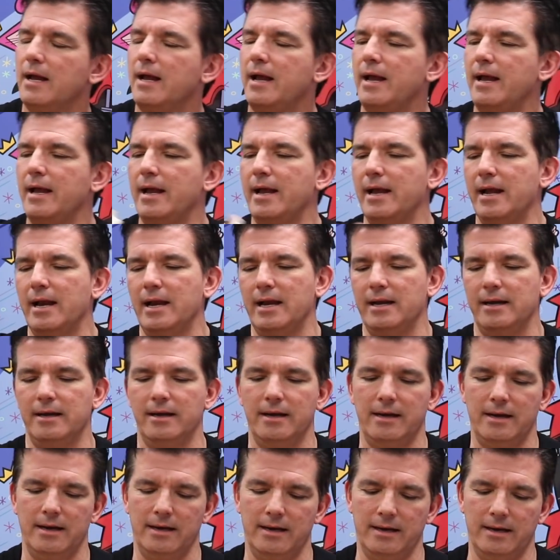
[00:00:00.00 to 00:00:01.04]
And
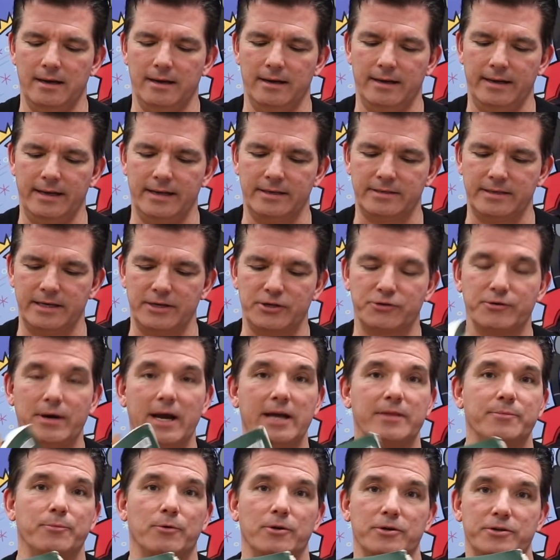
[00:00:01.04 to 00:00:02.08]
it's a
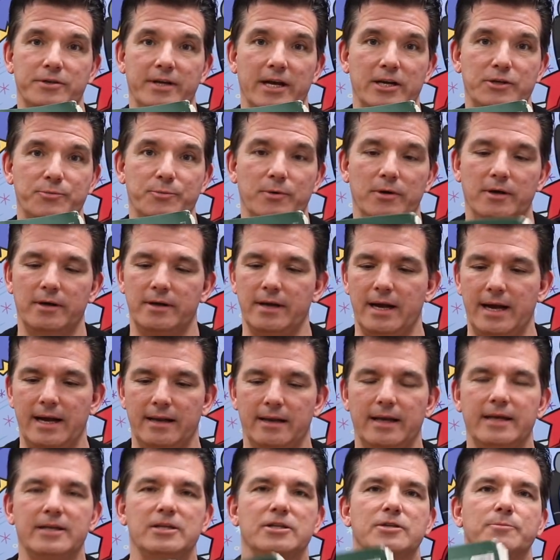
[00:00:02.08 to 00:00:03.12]
Strathmore sketchbook. I
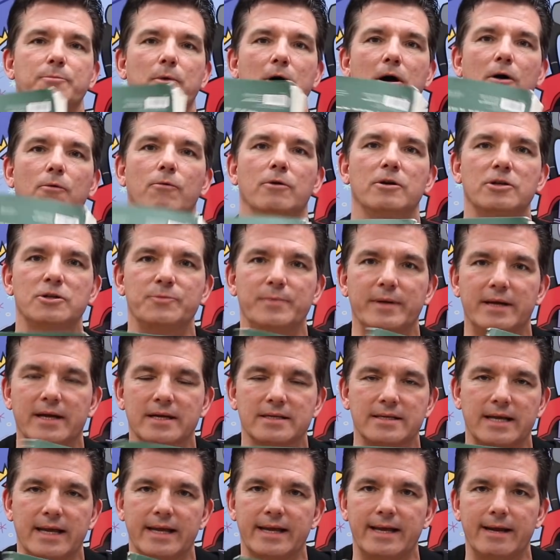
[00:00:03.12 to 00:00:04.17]
like small ones
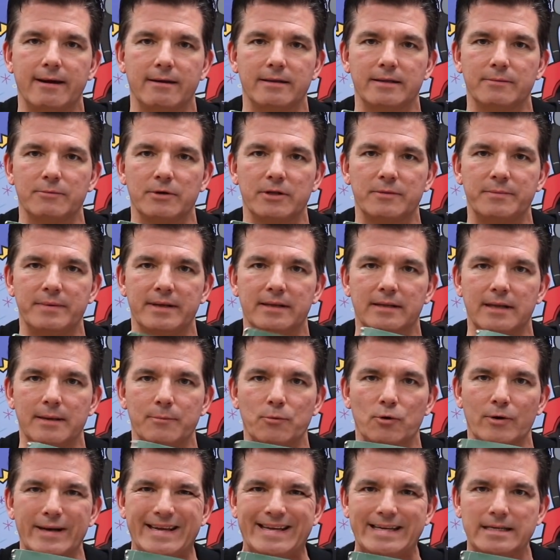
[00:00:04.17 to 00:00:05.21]
because I can carry them with me a lot
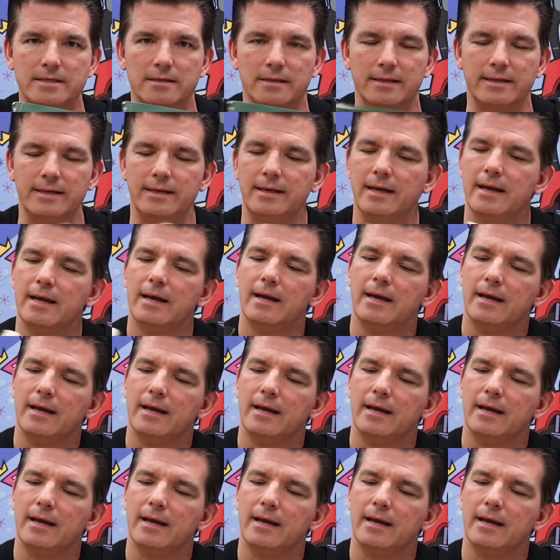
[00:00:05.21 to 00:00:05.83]
more easily.